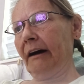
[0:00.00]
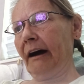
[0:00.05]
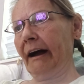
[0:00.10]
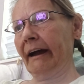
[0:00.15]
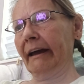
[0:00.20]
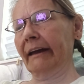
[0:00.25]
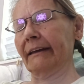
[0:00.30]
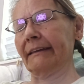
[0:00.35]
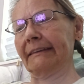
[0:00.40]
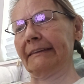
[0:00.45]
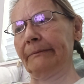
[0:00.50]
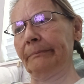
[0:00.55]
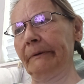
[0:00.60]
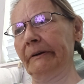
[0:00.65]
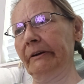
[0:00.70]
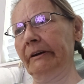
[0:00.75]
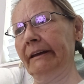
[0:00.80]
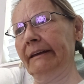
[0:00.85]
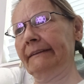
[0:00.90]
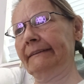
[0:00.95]
I
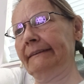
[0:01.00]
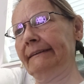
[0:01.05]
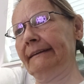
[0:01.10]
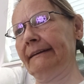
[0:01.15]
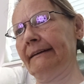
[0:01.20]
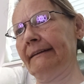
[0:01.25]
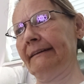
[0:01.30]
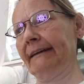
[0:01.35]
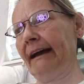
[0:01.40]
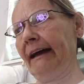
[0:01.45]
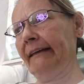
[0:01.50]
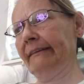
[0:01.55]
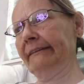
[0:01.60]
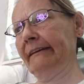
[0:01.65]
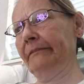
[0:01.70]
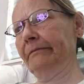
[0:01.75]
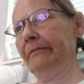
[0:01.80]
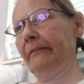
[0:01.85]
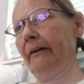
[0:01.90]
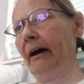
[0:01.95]
experienced it as
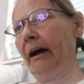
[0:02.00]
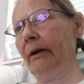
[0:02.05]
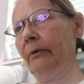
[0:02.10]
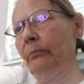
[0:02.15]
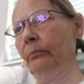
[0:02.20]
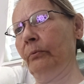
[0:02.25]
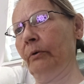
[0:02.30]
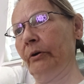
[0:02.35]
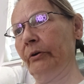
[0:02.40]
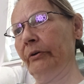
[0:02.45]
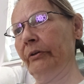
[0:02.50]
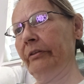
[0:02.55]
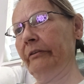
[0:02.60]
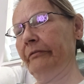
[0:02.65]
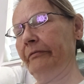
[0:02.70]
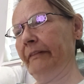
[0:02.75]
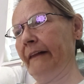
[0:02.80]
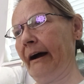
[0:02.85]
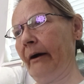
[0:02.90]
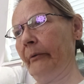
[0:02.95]
if I were the
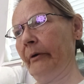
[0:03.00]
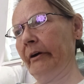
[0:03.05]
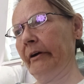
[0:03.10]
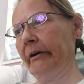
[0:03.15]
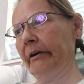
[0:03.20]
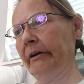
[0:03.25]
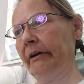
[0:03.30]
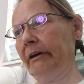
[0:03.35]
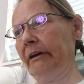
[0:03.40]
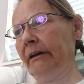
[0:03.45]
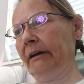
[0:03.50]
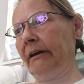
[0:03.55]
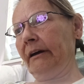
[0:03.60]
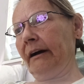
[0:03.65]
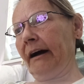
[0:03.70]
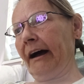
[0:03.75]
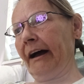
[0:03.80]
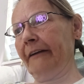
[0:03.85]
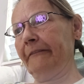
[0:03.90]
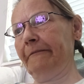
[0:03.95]
flower.
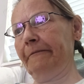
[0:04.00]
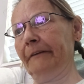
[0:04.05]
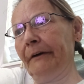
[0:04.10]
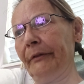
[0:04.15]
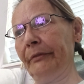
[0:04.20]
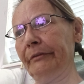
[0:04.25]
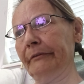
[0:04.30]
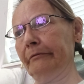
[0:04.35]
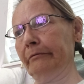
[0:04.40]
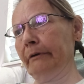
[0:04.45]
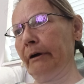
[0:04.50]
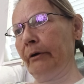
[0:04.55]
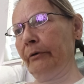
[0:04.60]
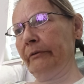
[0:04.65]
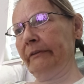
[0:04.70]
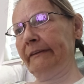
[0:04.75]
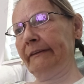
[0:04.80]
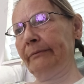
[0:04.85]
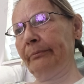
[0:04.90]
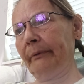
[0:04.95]
I felt the
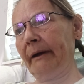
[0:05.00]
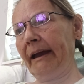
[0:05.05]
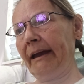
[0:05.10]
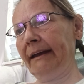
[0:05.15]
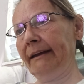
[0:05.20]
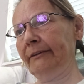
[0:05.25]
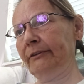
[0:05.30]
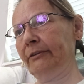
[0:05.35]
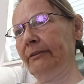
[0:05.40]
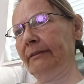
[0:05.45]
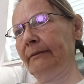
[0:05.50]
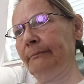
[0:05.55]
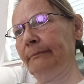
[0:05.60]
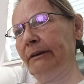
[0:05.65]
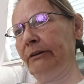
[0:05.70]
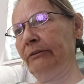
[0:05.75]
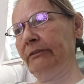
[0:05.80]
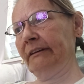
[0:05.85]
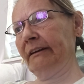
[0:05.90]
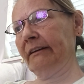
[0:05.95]
rose swaying to the
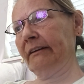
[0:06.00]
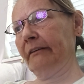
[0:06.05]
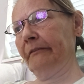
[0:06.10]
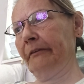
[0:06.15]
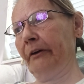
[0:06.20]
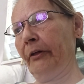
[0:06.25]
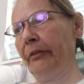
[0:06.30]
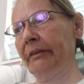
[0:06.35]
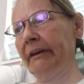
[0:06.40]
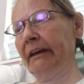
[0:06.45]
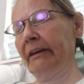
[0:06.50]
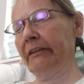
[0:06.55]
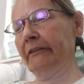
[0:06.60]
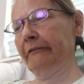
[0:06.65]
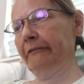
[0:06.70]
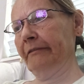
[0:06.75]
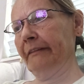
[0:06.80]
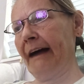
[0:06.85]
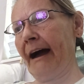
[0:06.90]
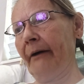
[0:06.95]
music of all the other
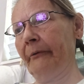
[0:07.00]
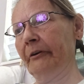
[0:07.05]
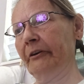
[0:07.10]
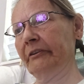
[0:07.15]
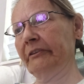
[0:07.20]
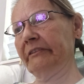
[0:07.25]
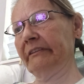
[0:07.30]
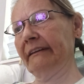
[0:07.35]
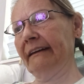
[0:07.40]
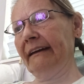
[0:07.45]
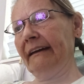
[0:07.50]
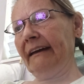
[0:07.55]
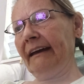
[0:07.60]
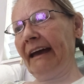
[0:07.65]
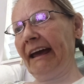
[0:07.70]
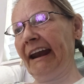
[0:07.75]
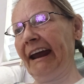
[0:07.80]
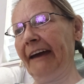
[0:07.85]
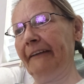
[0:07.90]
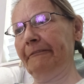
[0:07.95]
flowers,
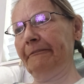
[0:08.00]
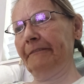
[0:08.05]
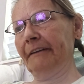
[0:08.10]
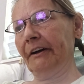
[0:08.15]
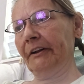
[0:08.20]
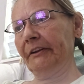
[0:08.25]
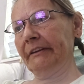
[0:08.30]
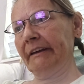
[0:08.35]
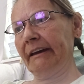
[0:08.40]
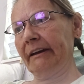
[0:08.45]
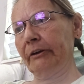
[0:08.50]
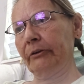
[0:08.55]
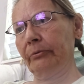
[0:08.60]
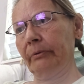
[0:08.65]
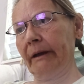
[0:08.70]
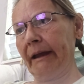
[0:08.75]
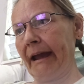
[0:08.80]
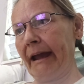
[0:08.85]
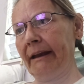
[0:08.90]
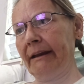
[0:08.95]
and I felt it
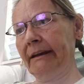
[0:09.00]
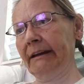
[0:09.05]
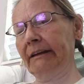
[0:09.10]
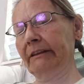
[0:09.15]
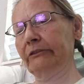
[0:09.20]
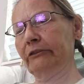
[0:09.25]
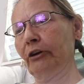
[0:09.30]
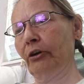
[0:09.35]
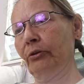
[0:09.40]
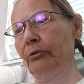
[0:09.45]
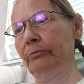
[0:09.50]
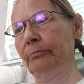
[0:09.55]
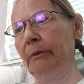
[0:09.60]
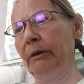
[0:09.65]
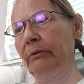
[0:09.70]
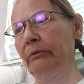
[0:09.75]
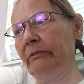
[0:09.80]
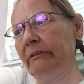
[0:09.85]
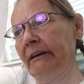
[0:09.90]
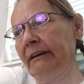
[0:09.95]
creating its own
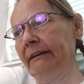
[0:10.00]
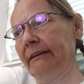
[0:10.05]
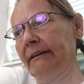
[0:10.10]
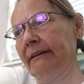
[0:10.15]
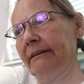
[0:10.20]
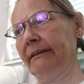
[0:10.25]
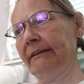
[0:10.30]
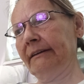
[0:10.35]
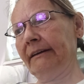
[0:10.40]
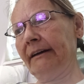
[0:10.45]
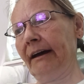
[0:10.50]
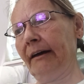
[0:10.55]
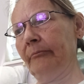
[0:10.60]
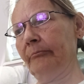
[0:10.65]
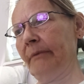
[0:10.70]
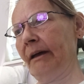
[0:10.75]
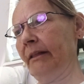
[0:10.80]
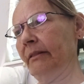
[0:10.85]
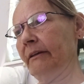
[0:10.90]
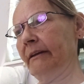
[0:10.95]
music, a
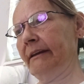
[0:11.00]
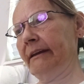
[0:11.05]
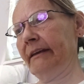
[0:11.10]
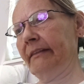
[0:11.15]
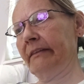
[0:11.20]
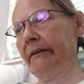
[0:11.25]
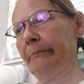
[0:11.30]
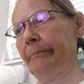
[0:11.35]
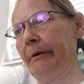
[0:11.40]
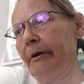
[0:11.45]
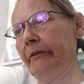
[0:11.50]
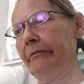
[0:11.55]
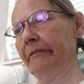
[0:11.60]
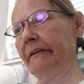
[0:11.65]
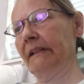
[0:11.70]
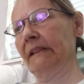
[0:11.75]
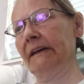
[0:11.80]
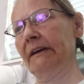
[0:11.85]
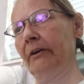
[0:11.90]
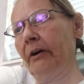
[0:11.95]
melody that
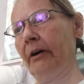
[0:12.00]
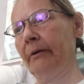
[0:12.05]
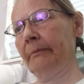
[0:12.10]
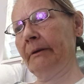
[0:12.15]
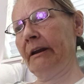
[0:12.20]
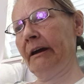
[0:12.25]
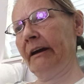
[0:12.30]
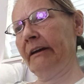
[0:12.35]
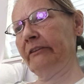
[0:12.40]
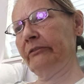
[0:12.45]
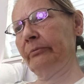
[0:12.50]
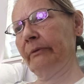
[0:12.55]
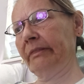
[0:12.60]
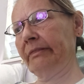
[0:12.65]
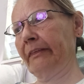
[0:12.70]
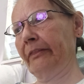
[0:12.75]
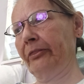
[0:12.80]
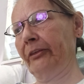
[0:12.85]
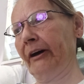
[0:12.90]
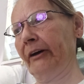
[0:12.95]
perfectly harmonized with
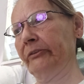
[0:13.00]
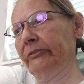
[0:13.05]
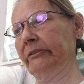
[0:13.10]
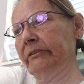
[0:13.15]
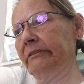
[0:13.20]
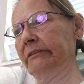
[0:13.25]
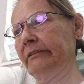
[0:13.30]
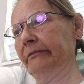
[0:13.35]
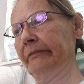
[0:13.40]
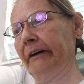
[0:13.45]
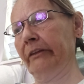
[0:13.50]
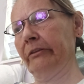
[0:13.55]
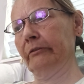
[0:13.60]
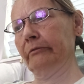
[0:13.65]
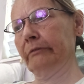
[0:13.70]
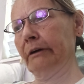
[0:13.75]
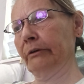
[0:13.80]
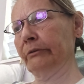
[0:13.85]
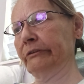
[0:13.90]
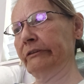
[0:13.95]
the thousands of other
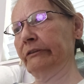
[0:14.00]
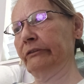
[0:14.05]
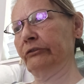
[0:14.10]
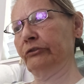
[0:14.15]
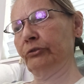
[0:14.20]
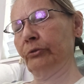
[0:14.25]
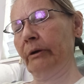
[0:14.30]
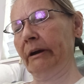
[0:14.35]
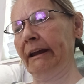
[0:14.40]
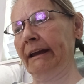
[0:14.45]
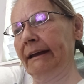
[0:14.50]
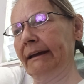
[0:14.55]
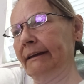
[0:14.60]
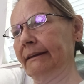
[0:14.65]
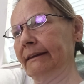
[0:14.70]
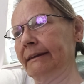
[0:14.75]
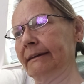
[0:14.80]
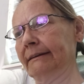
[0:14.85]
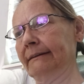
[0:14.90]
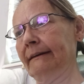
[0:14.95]
roses joining
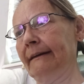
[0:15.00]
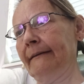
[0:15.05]
it.